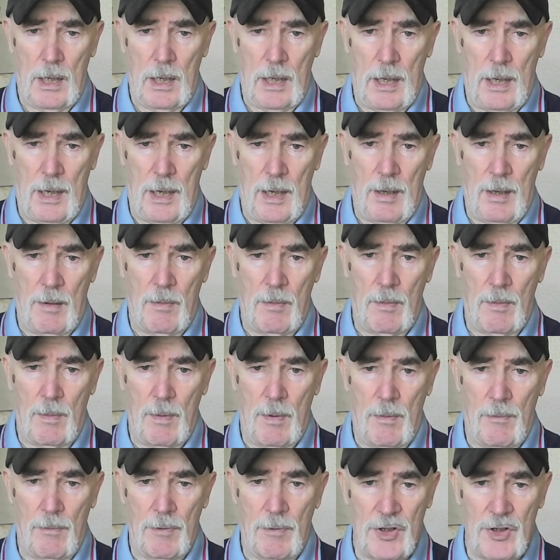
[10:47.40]

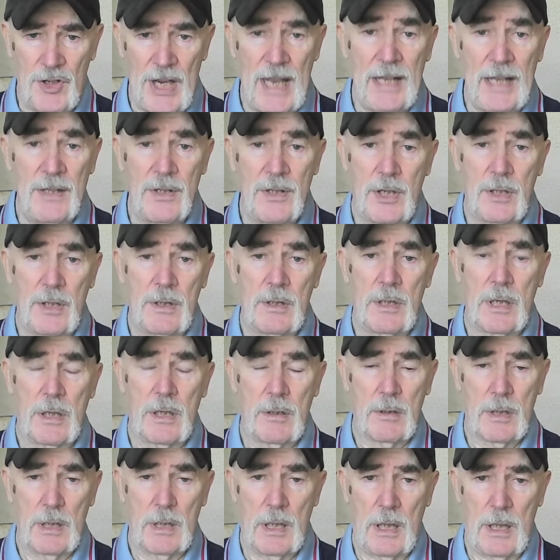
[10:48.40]
resented
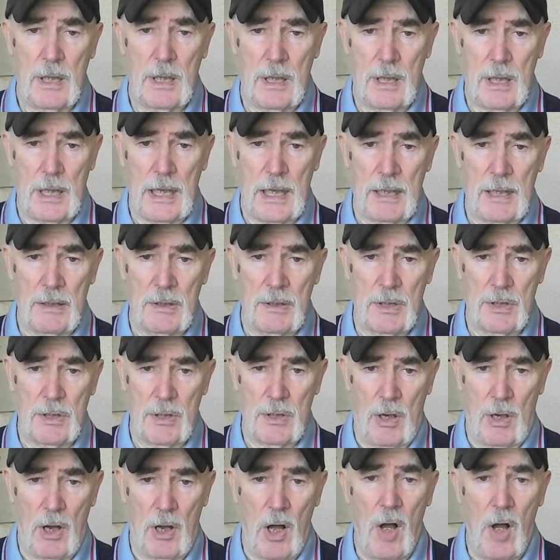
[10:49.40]
that
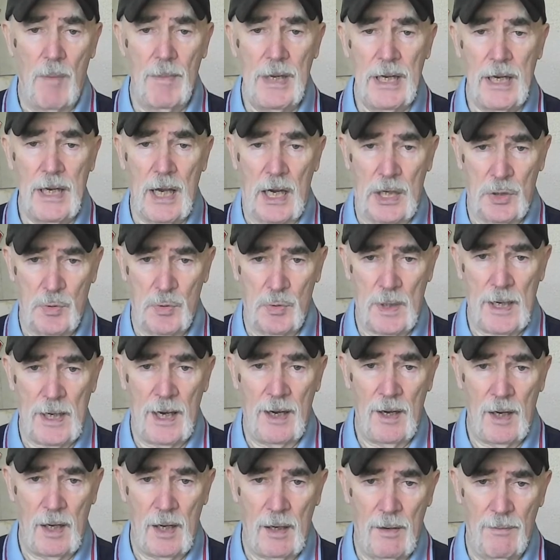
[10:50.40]
army guys were
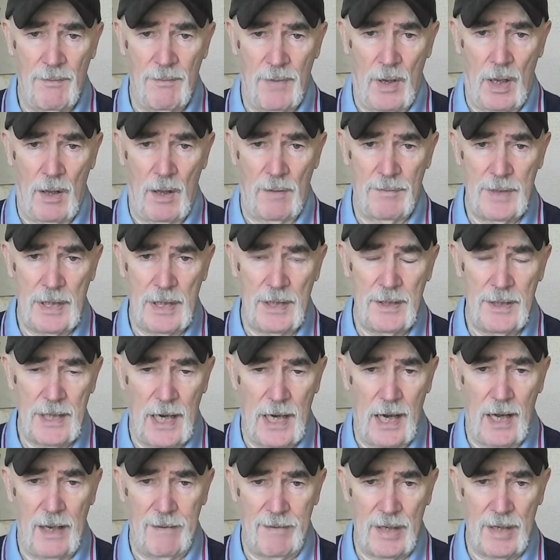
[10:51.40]
getting involved in
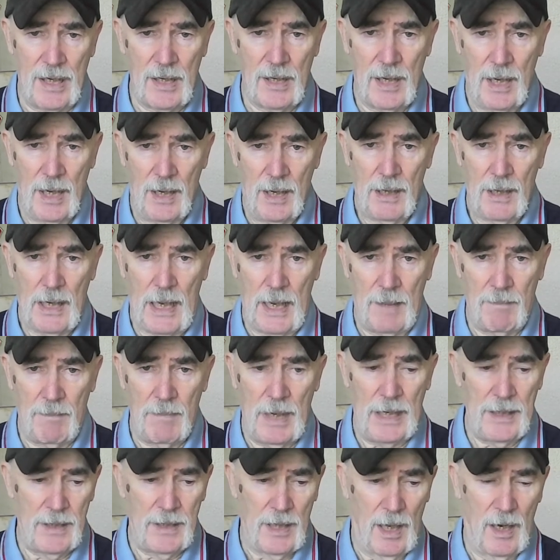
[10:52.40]
diving and
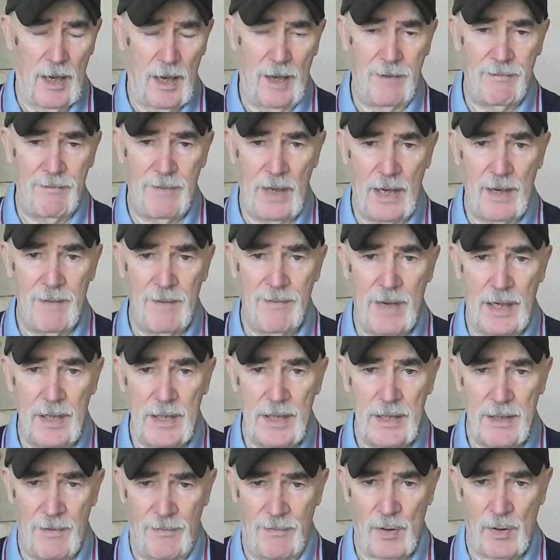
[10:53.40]
made their life very, very
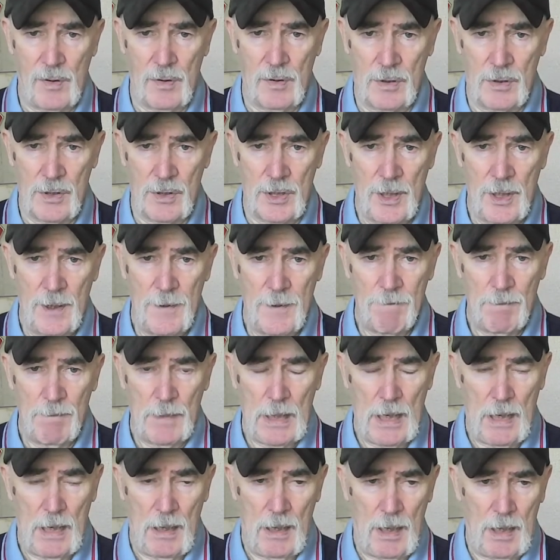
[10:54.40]
difficult.
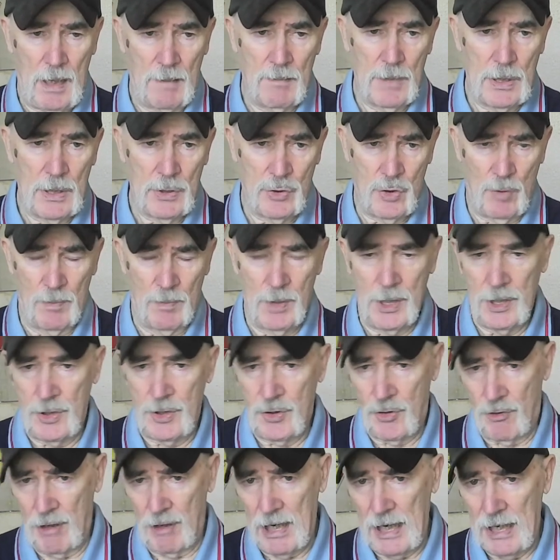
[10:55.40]
Some of the
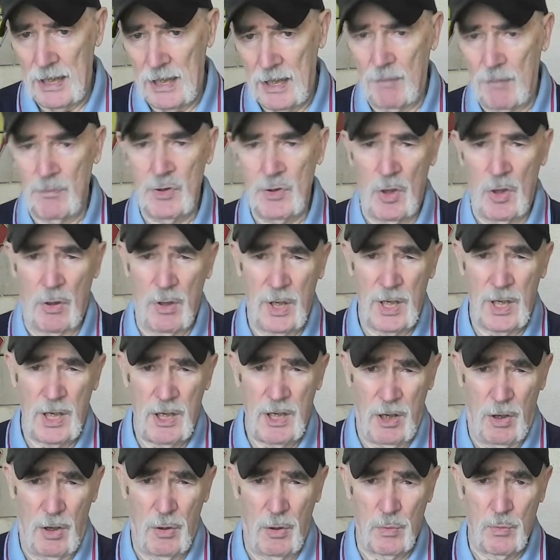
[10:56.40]
training was all in
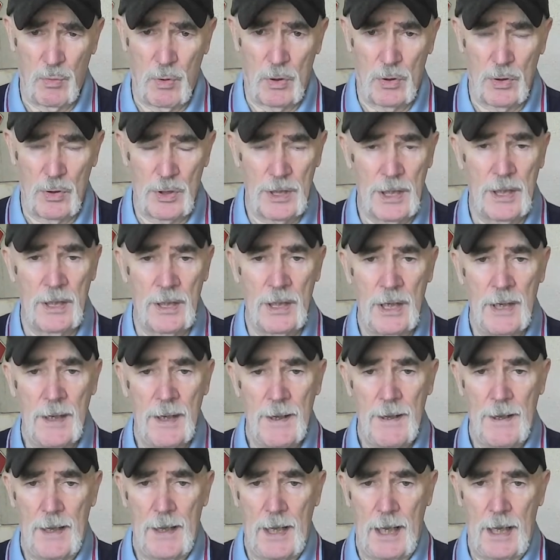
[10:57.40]
cold water,
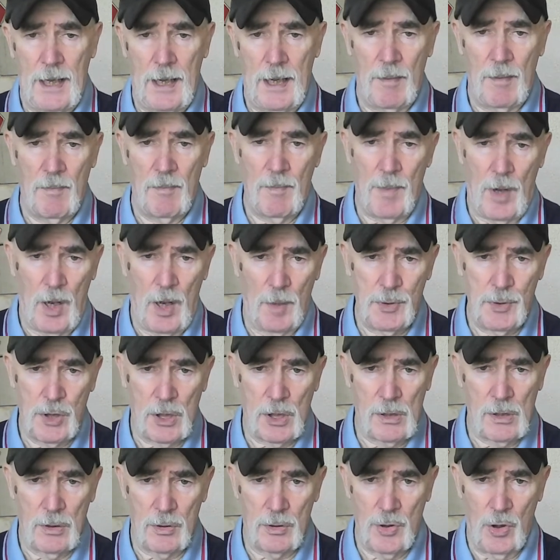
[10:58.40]

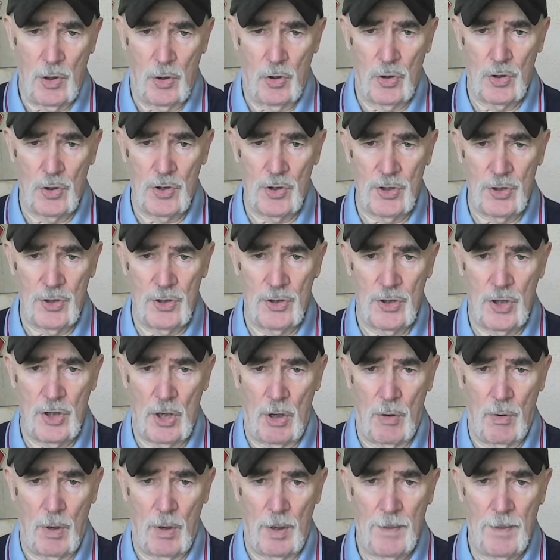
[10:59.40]
obstacle courses and
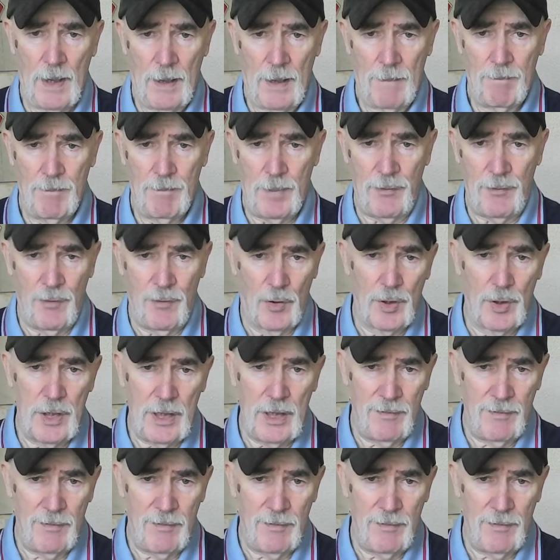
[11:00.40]
so on, before they